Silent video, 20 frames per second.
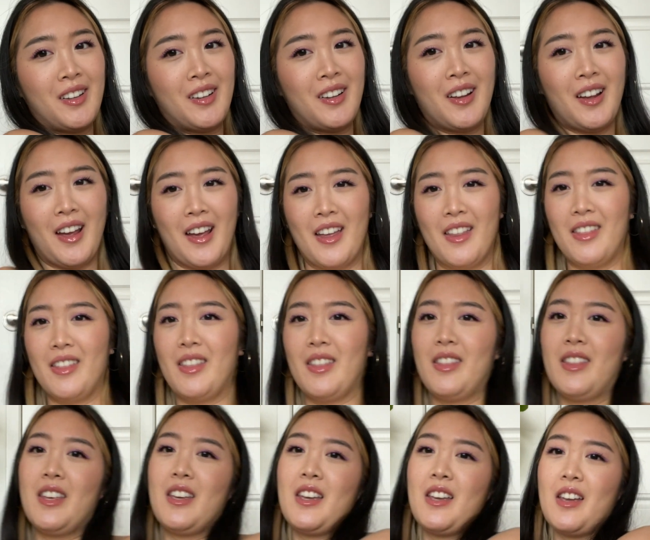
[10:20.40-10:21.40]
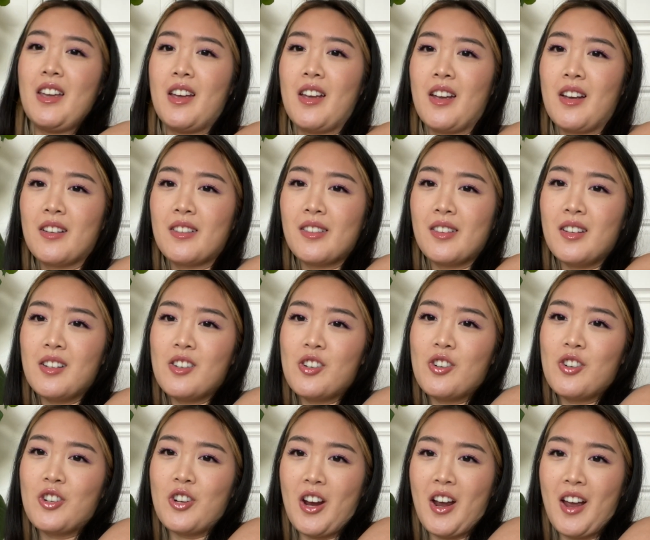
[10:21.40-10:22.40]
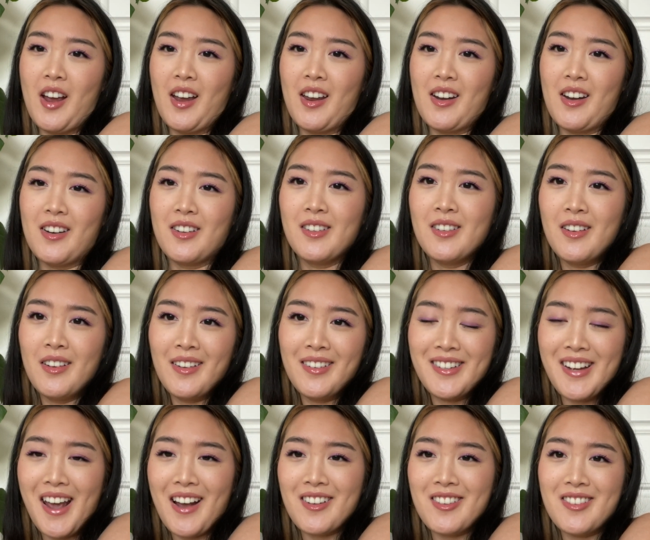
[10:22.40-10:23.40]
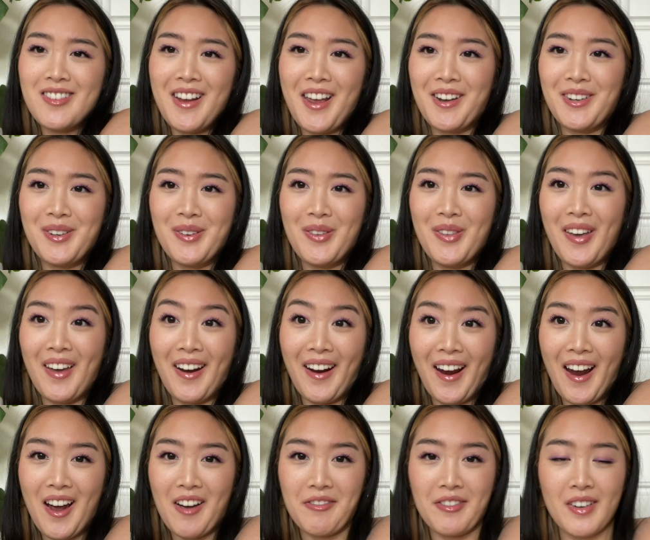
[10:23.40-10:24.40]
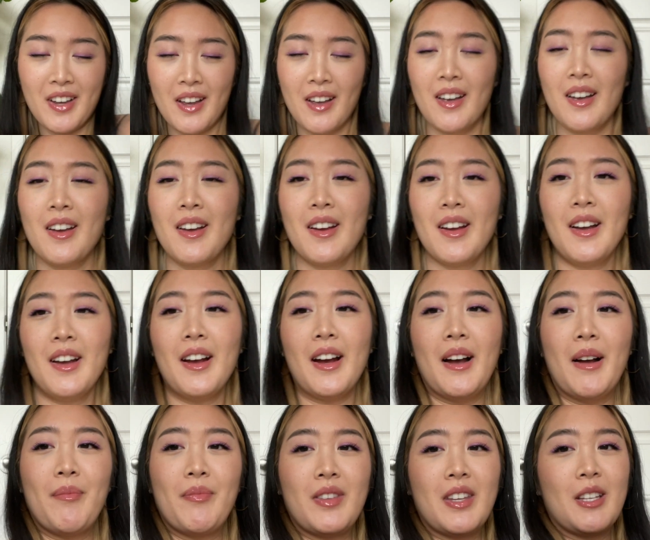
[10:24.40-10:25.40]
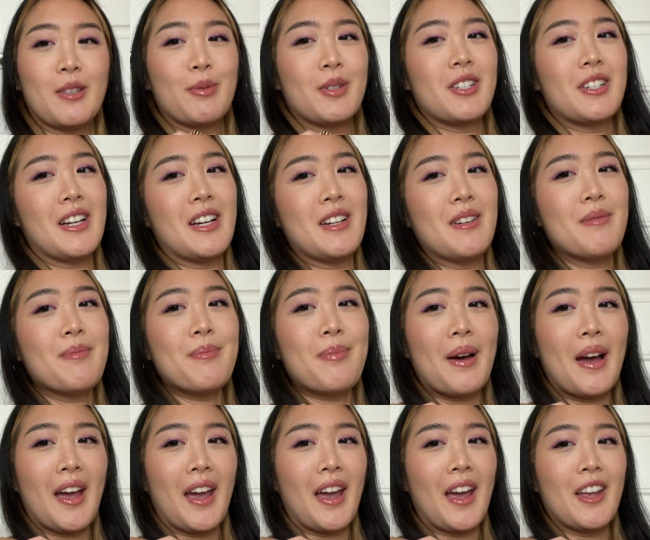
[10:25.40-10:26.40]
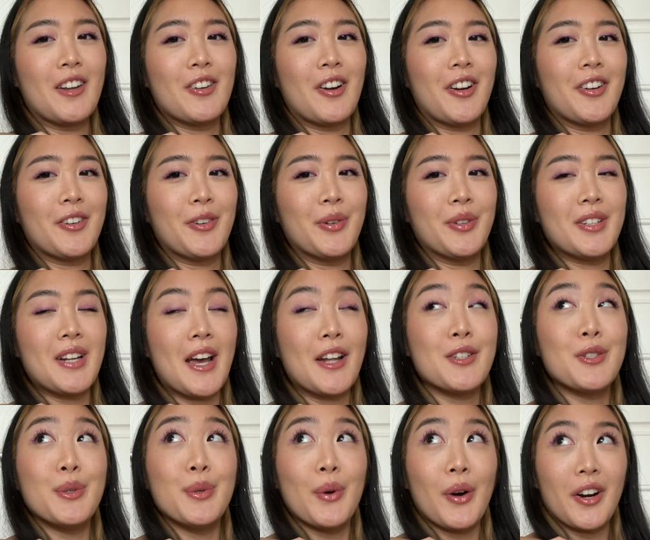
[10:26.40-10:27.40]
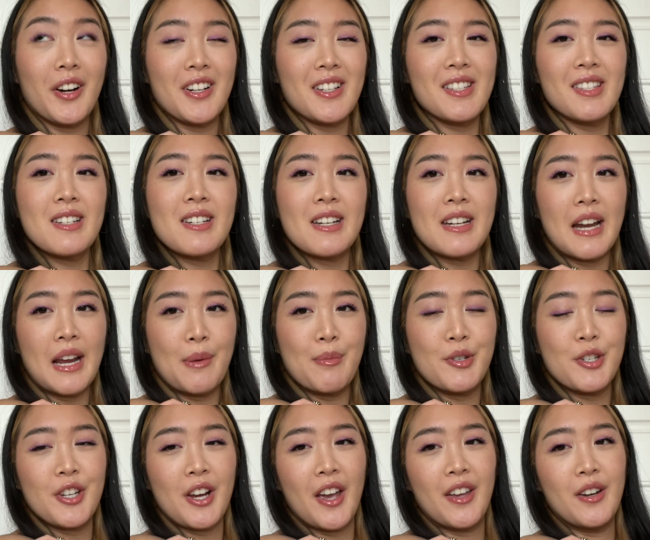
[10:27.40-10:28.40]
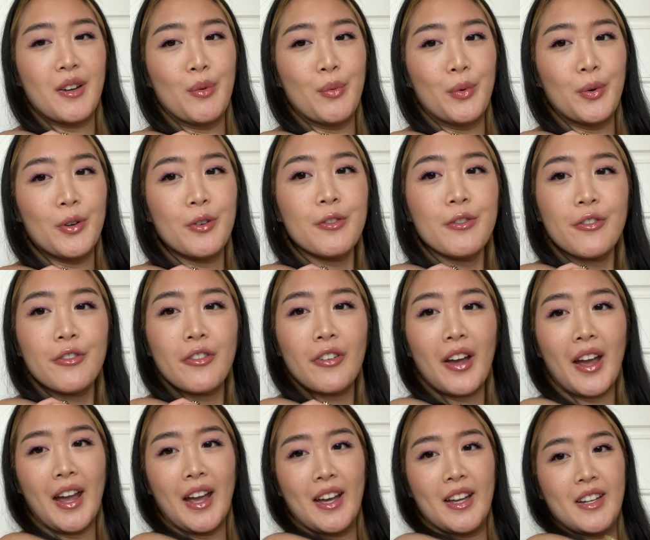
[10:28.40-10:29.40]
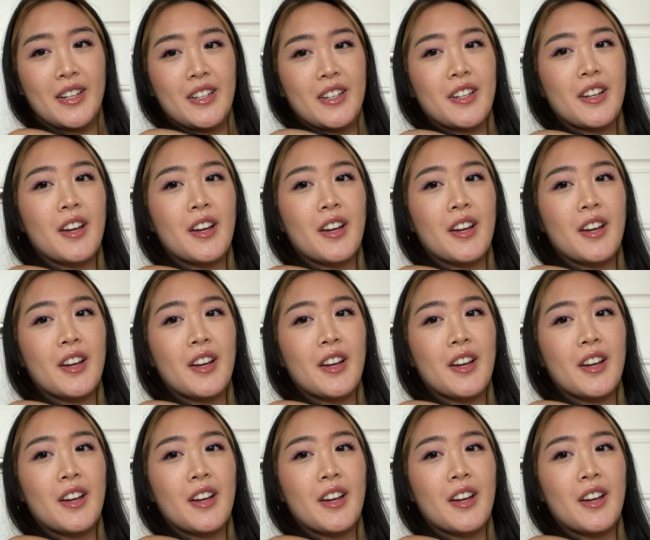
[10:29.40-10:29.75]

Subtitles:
and the sunshine text tattoo that I have. These were done by a tattoo artist named Shannon Wolf, and